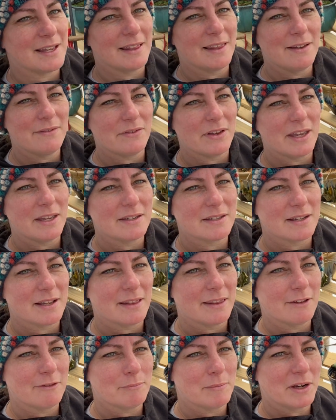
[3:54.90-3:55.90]
I love it.
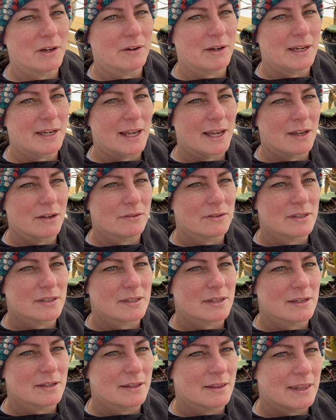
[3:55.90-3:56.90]
I love my
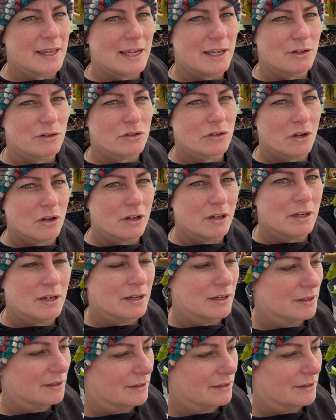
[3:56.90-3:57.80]
greenhouse. Thank you, Sean.